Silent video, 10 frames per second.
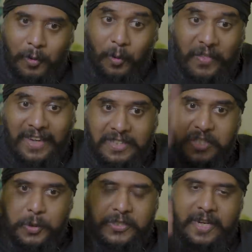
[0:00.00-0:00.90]
that is
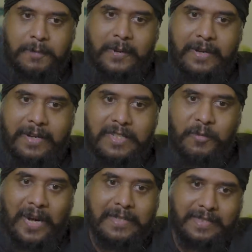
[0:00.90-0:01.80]
user experience
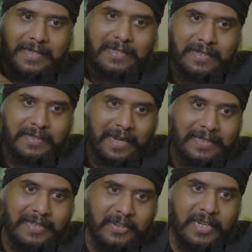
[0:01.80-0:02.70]
while this is design.
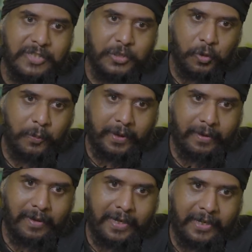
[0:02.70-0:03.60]
That's really
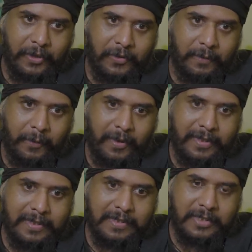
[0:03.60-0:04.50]
stupid. Like, you know, the point
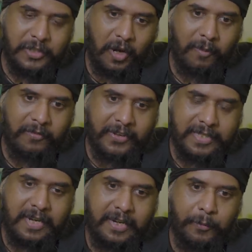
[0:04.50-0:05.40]
is, the job of the
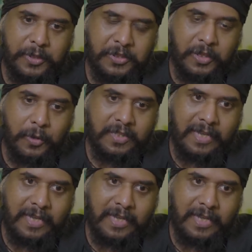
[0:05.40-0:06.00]
designer was to look